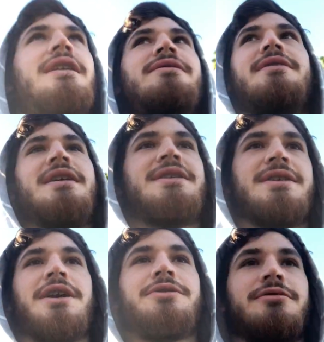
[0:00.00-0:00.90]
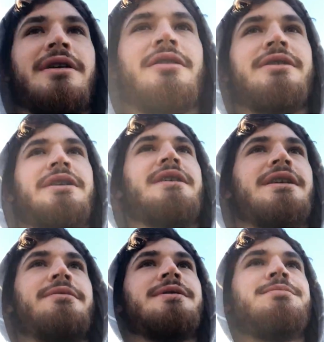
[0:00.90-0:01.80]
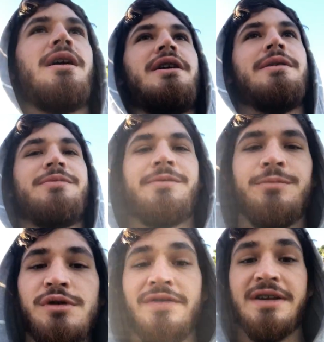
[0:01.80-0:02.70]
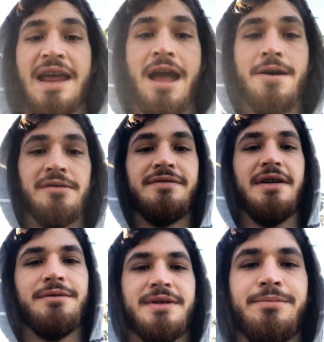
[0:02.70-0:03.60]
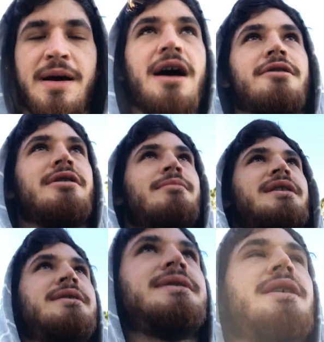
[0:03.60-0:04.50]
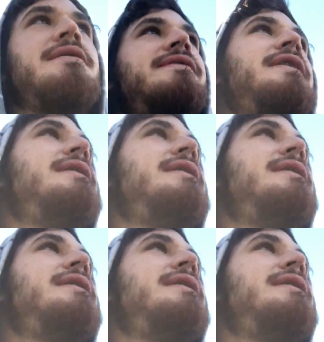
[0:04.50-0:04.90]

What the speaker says: that sexual energy, it was probably just moving down. It was powering myself,